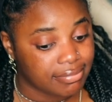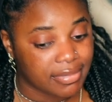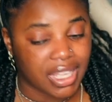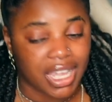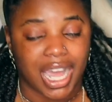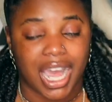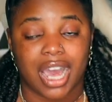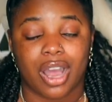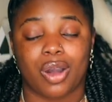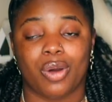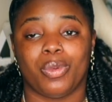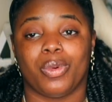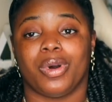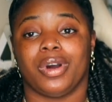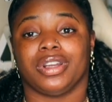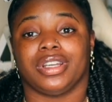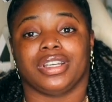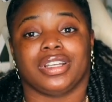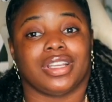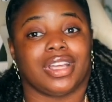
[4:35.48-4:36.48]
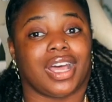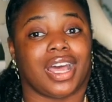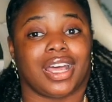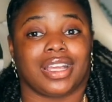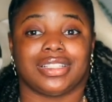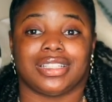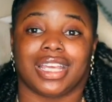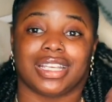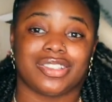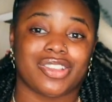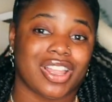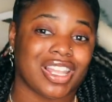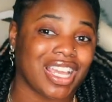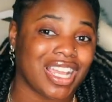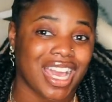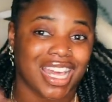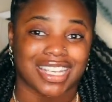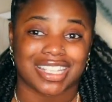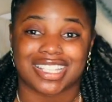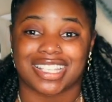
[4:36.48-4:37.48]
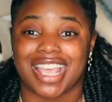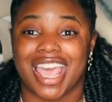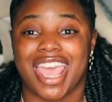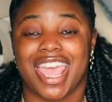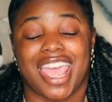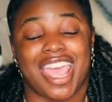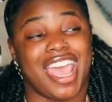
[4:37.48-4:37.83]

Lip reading: I don't wanna, that's all I gotta say.